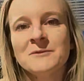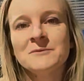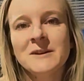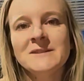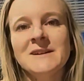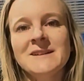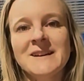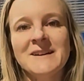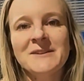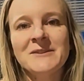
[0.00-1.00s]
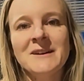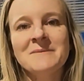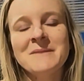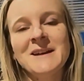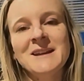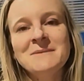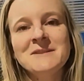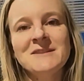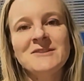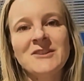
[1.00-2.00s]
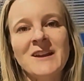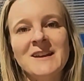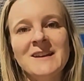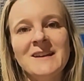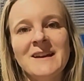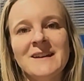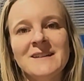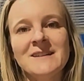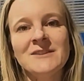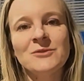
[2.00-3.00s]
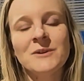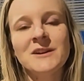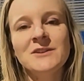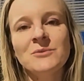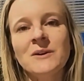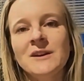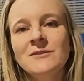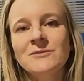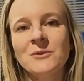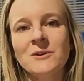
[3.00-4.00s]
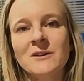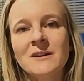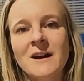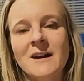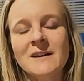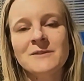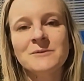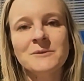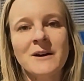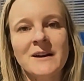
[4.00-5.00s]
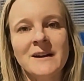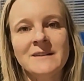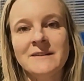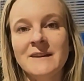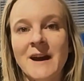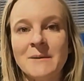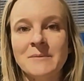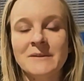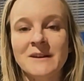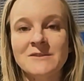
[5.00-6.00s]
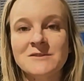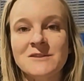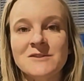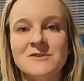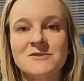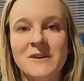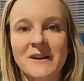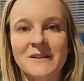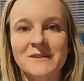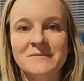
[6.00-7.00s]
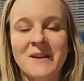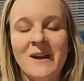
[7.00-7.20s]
Well, hello, my name is Jenny, and in 2024, I thru hiked the Appalachian Trail.